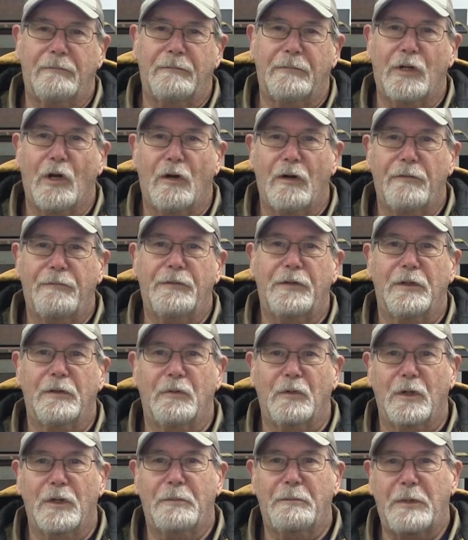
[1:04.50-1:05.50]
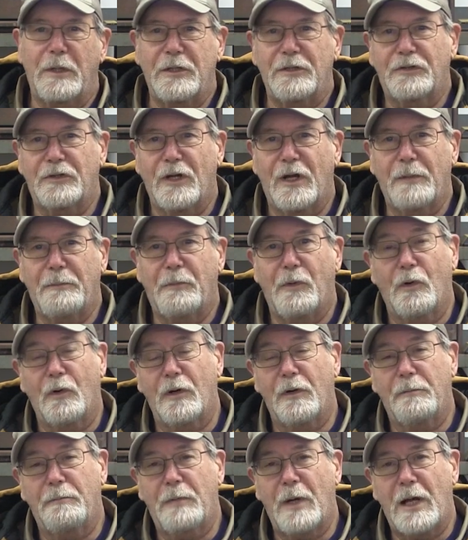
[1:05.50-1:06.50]
garf your workpiece up,
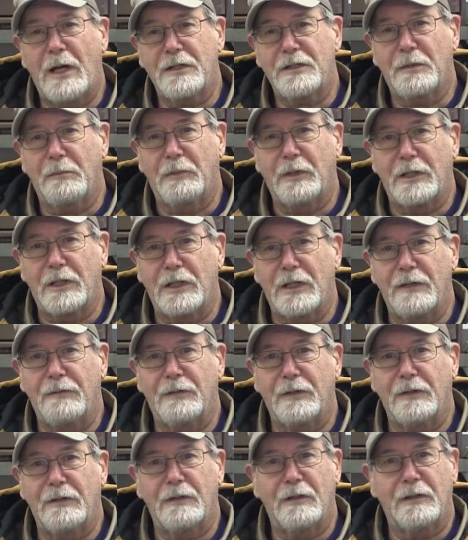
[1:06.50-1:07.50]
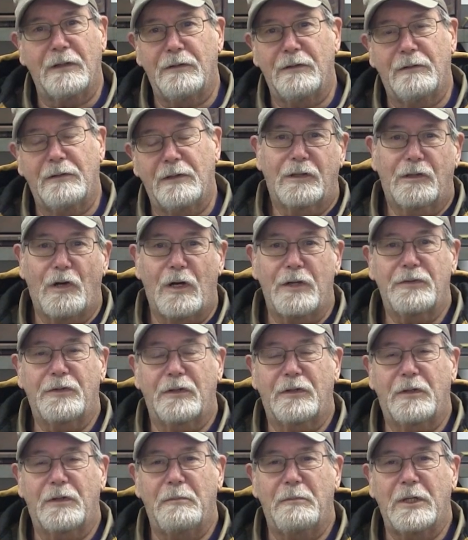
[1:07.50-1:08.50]
or possibly even cause
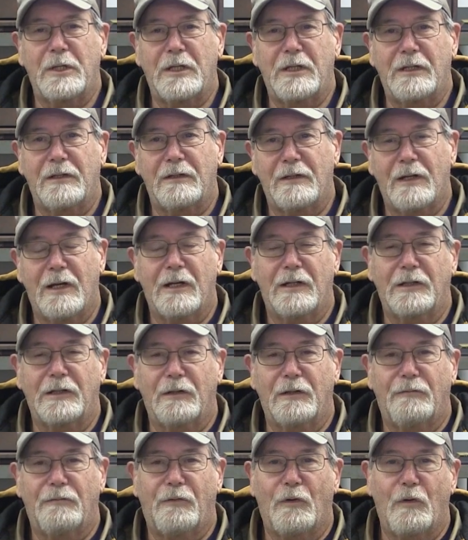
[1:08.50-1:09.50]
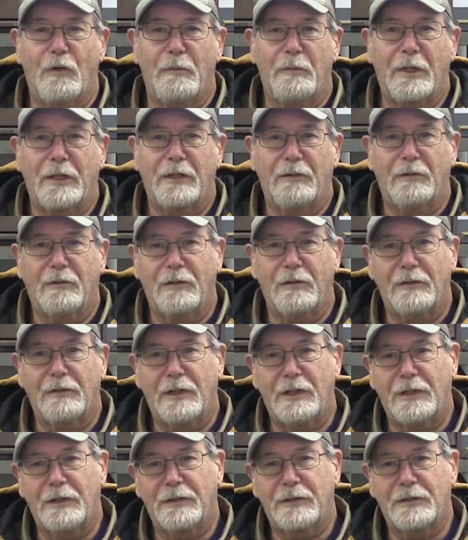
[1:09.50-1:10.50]
it to be non-conforming
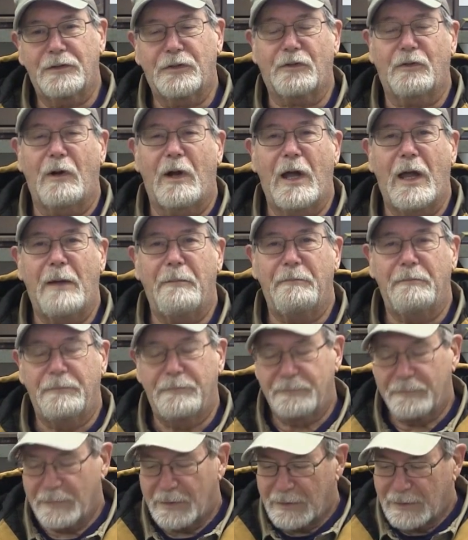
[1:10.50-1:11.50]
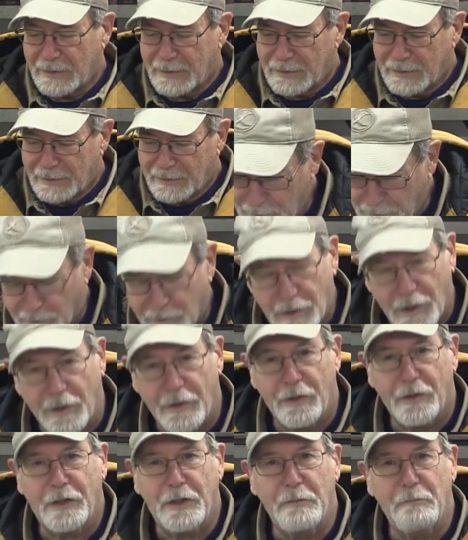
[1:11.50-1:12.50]
or scrap. Your
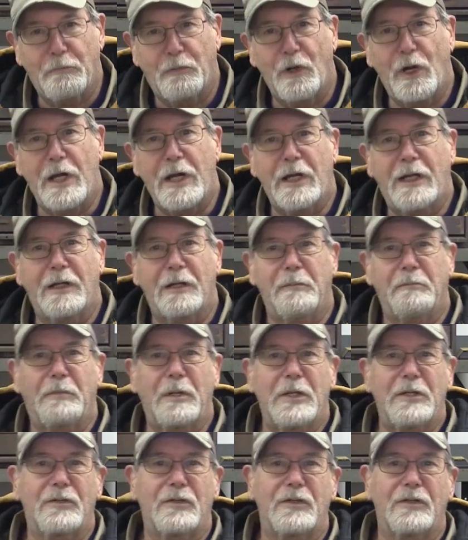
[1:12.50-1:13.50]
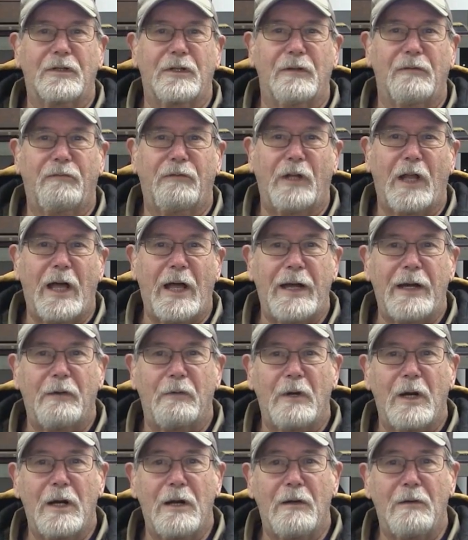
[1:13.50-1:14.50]
cutter can break and pieces can fly
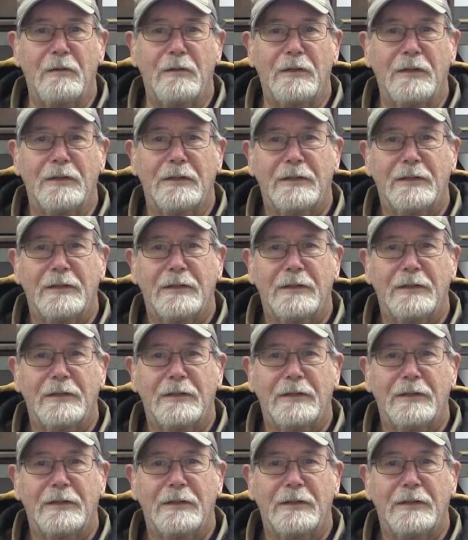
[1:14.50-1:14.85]
around.